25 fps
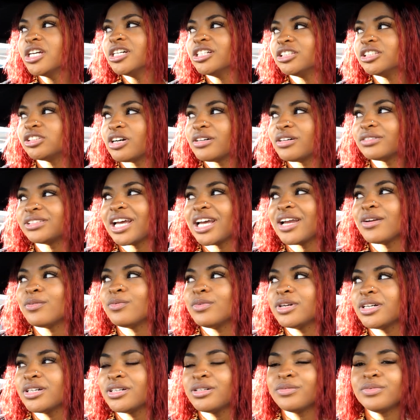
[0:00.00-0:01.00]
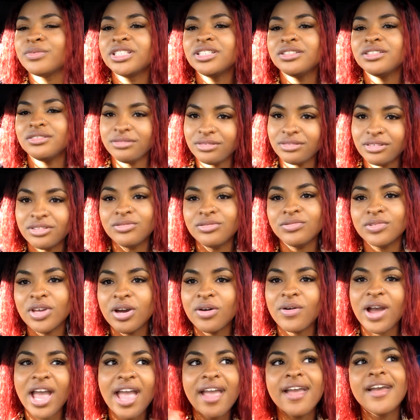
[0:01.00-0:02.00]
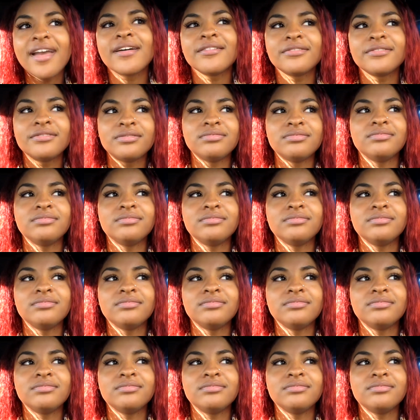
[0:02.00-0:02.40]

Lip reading: So I was like, well, we, you know, have